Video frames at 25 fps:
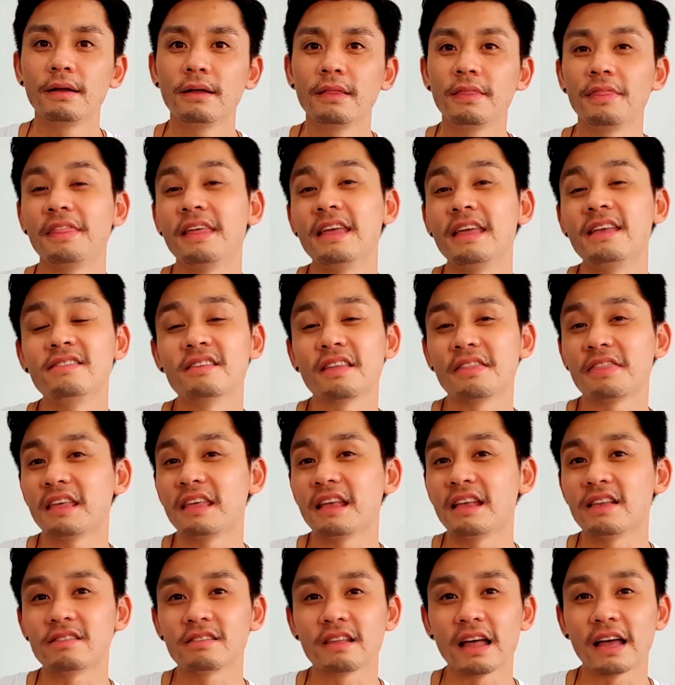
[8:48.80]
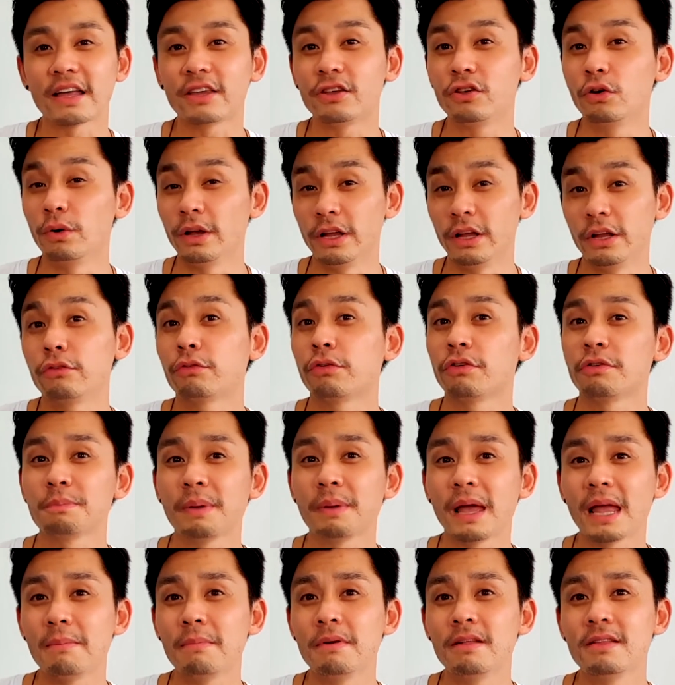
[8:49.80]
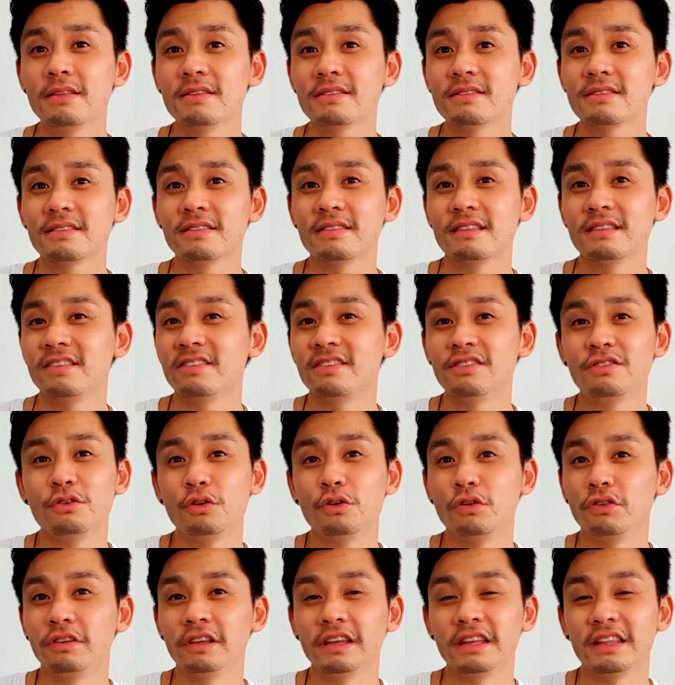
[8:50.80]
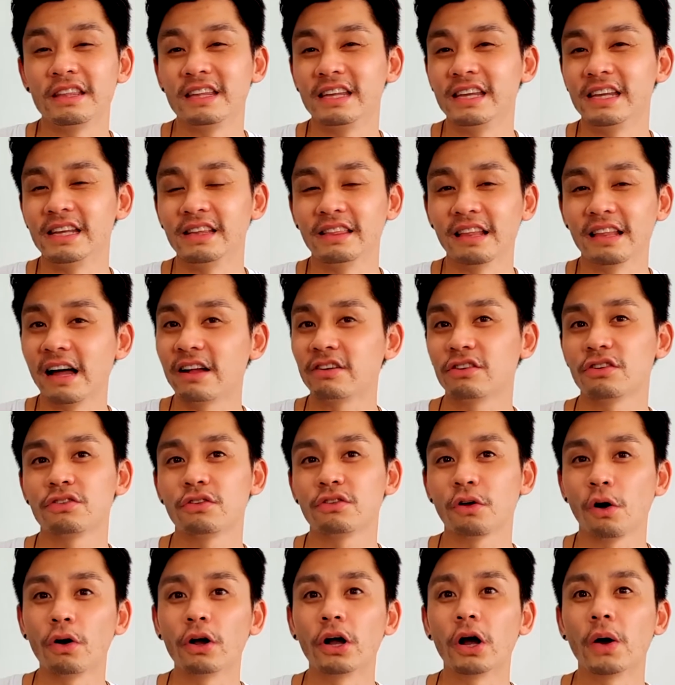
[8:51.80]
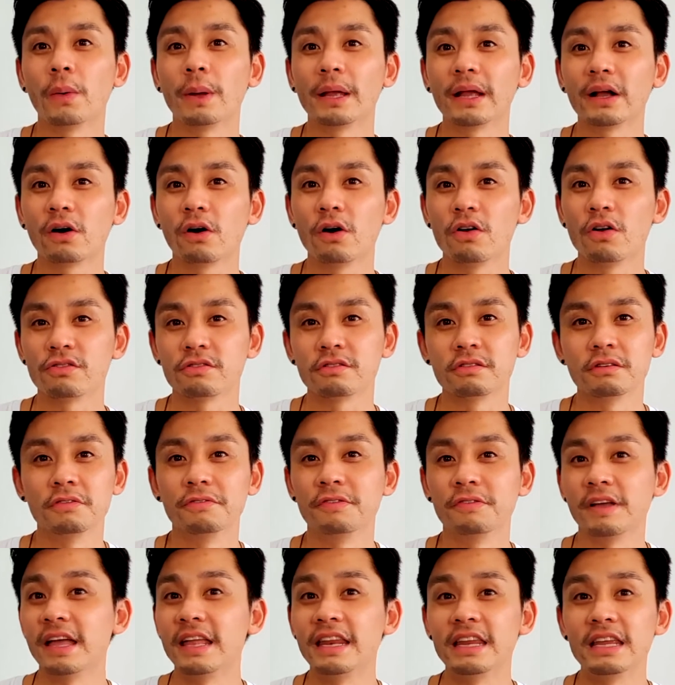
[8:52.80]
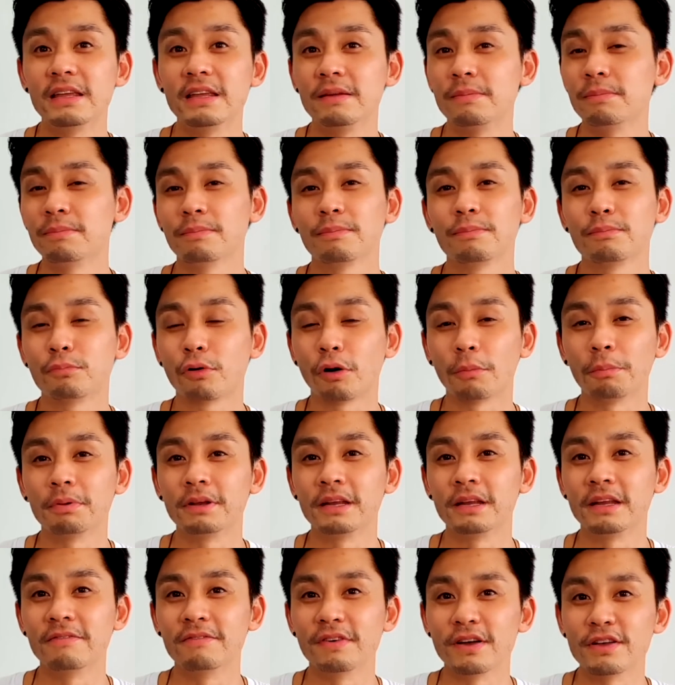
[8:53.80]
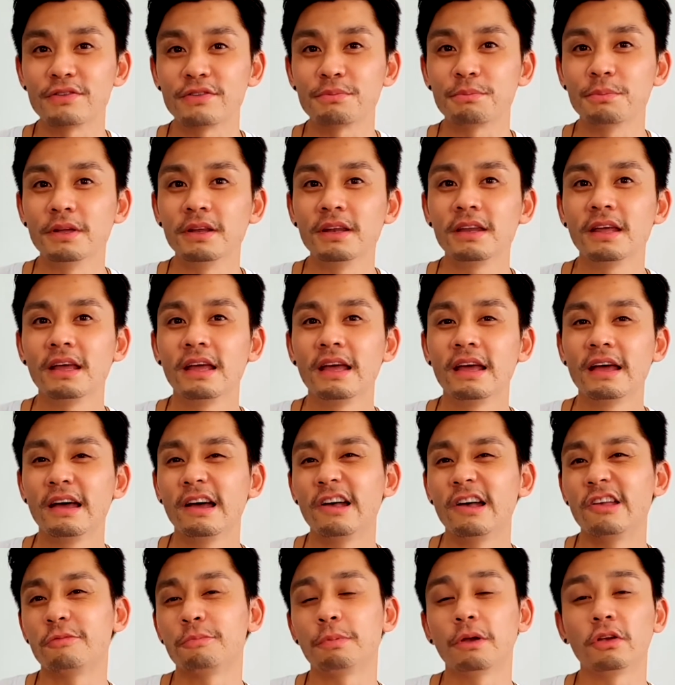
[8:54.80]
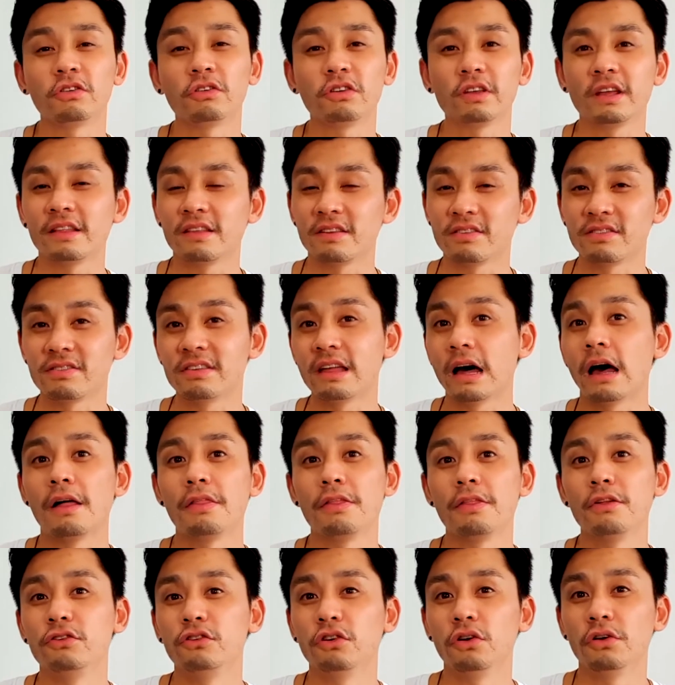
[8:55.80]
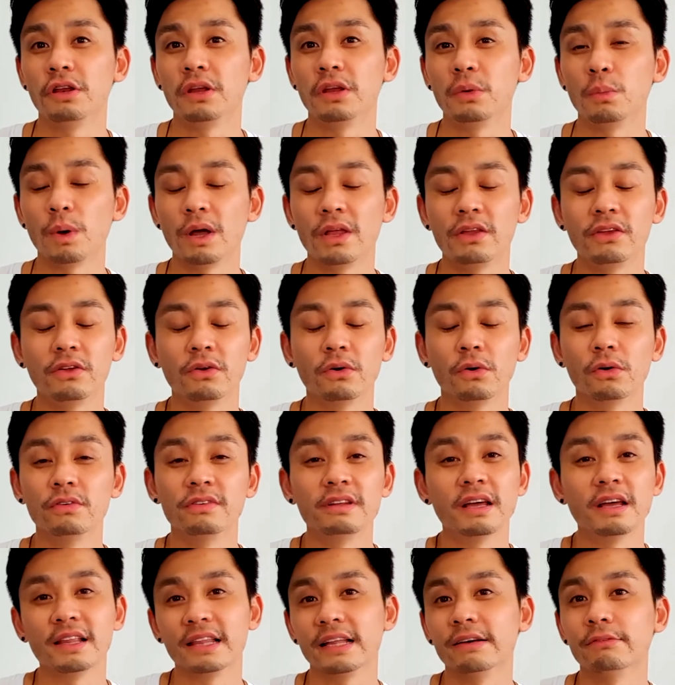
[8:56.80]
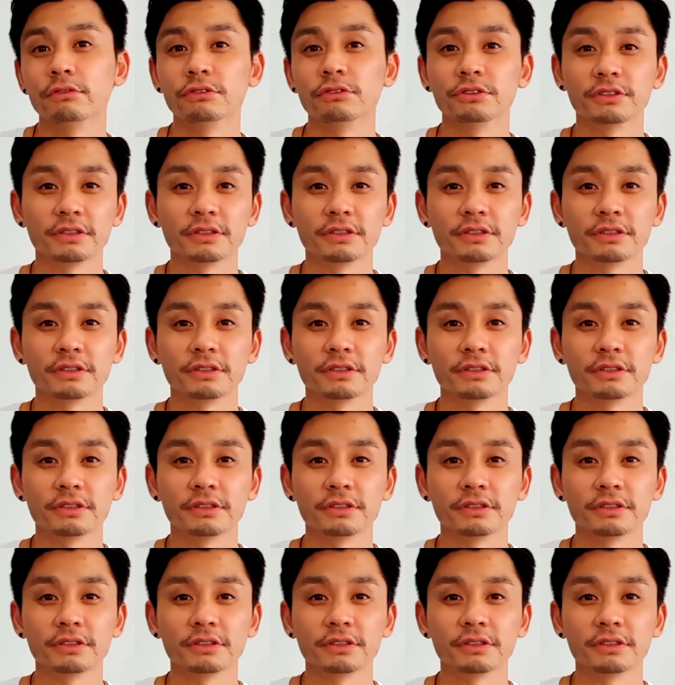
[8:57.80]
These are things like your interest payments. This is usually the largest ongoing cost of any property investment, especially at the start of the journey when your debt levels are